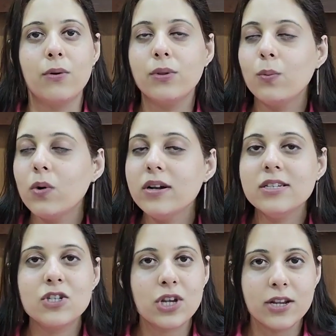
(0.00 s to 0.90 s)
The
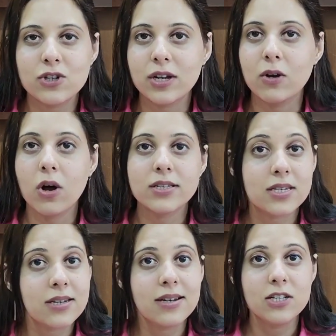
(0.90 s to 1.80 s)
world is changing,
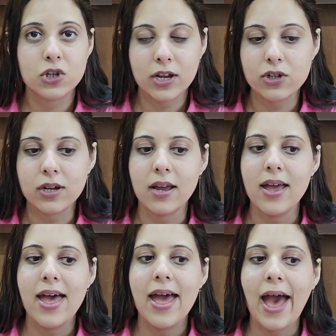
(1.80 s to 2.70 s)
constantly changing.
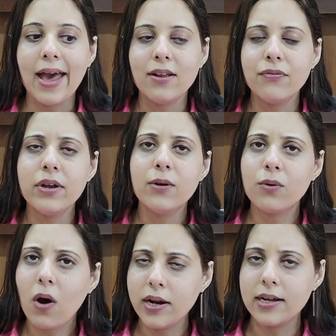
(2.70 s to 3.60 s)
And if we
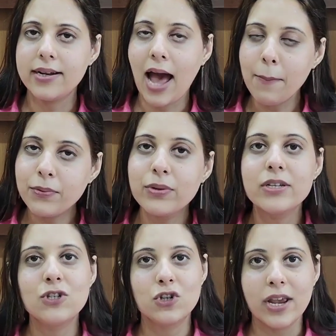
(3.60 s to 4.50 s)
do not adapt to
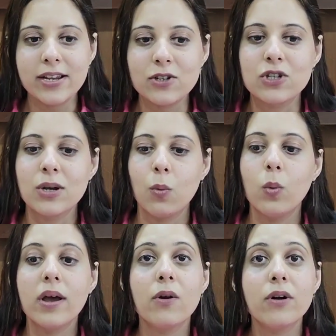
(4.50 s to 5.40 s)
this change,
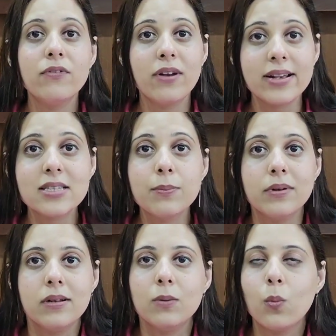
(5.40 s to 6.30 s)
we are not
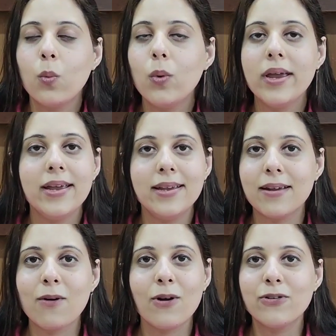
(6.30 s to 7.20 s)
flexible, we
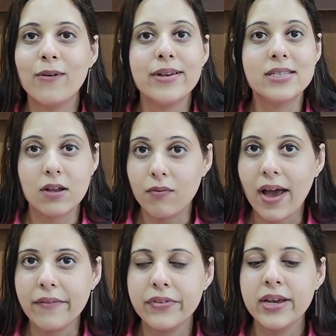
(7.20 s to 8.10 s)
cannot really
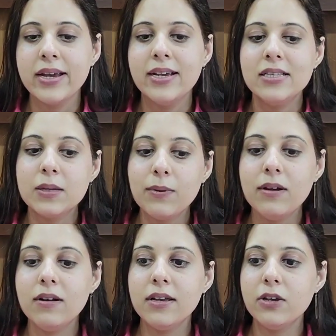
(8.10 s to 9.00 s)
survive.
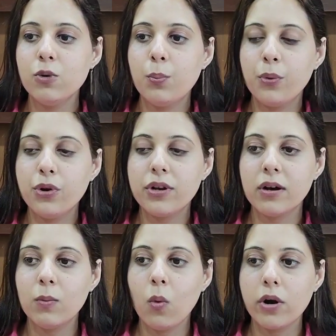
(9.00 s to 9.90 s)
Similarly, you put
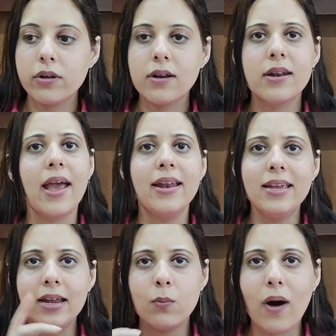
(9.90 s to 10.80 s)
a water in
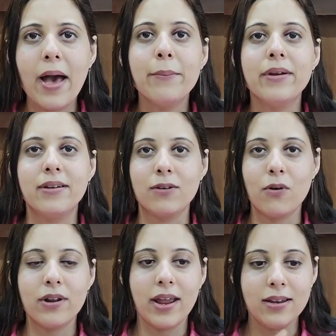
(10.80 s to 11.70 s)
any environment
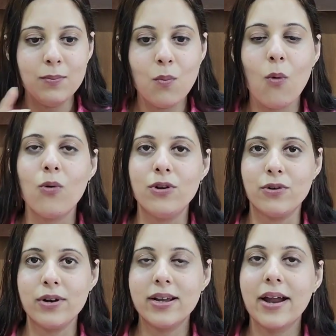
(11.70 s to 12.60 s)
or any mold,
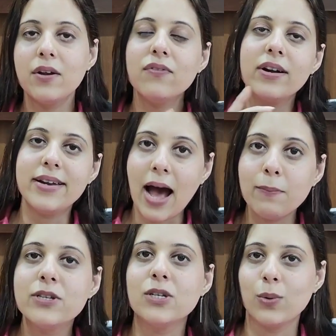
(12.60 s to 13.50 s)
it kind of
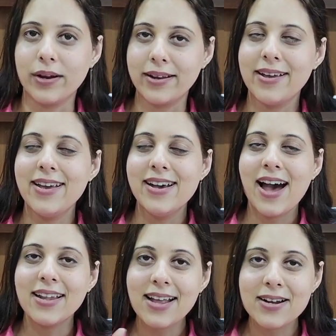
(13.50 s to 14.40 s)
adapts to it.
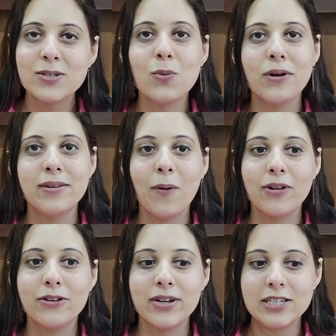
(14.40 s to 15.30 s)
And that is what the
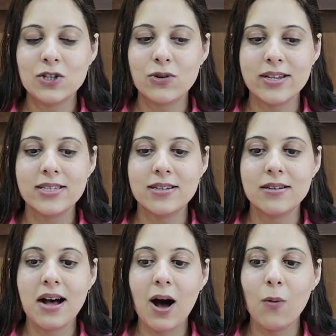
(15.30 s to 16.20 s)
author has stressed
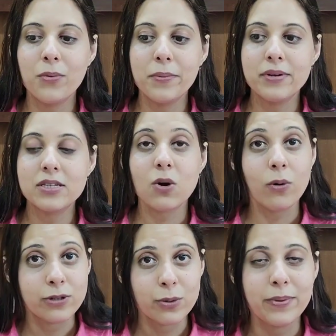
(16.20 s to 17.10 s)
here, how we must
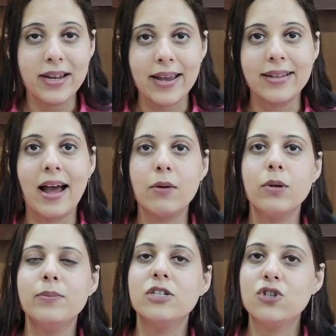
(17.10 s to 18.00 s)
also be like that.
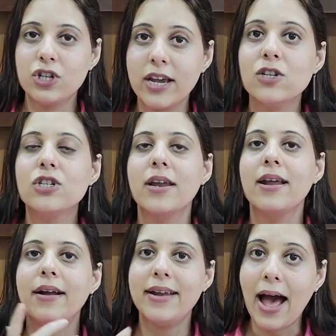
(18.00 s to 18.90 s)
We must change
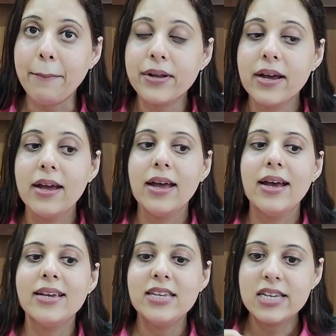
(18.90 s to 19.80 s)
and adapt,
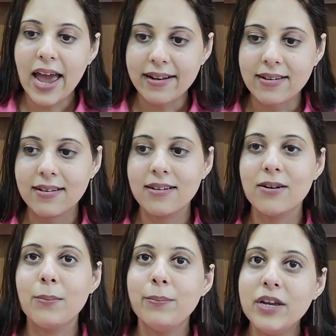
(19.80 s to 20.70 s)
yet
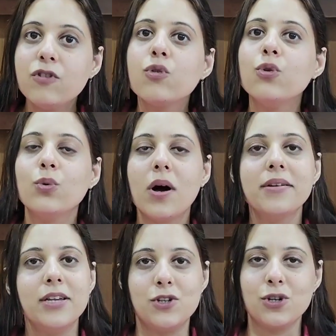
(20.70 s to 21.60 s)
be true to
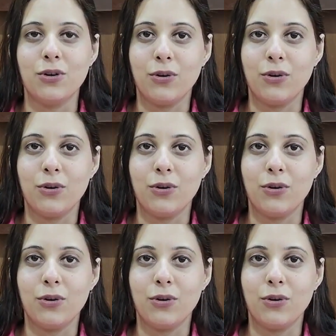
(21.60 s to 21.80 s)
our nature.